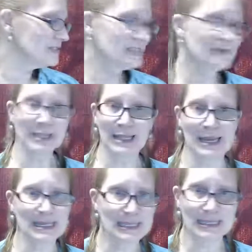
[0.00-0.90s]
different
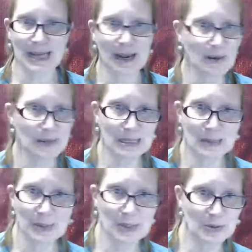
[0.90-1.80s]
things. It's not always going to
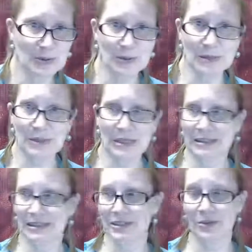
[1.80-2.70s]
be jewelry because,
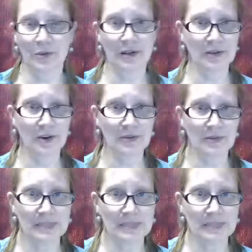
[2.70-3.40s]
as you well know from